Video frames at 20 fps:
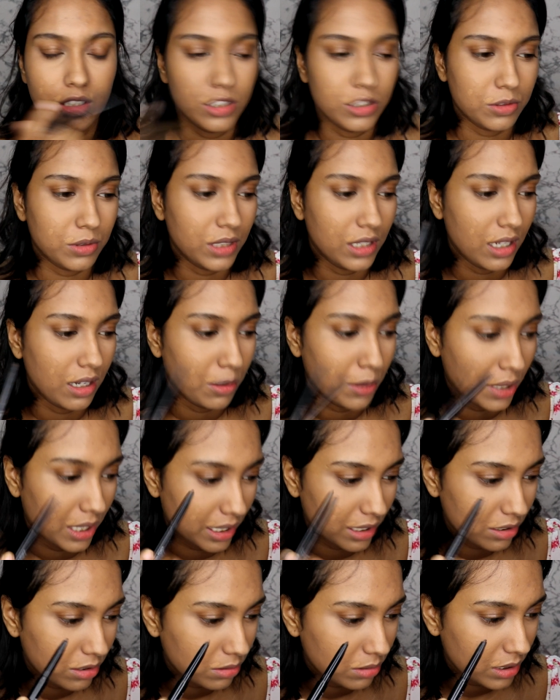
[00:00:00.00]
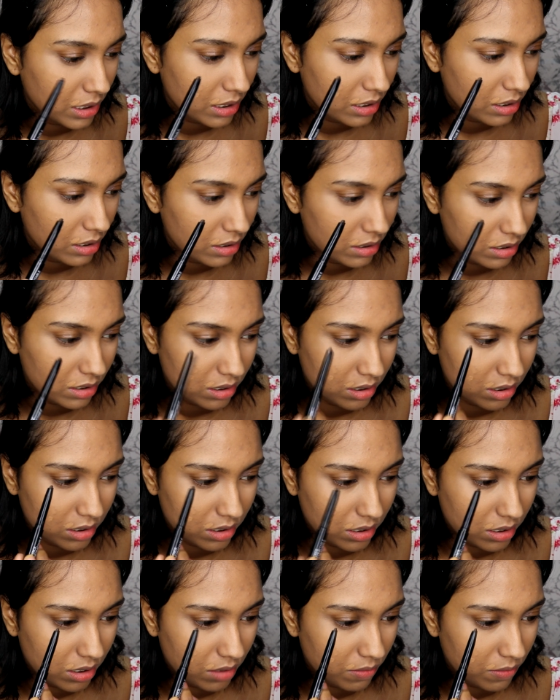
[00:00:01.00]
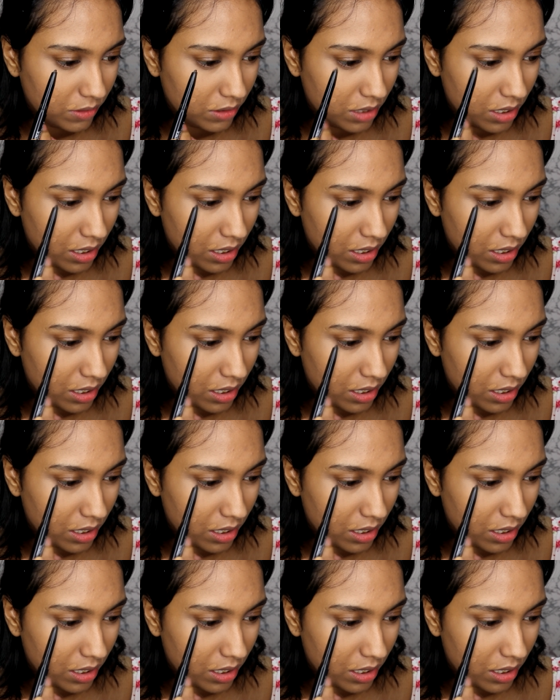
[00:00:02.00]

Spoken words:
do it how I do it, and for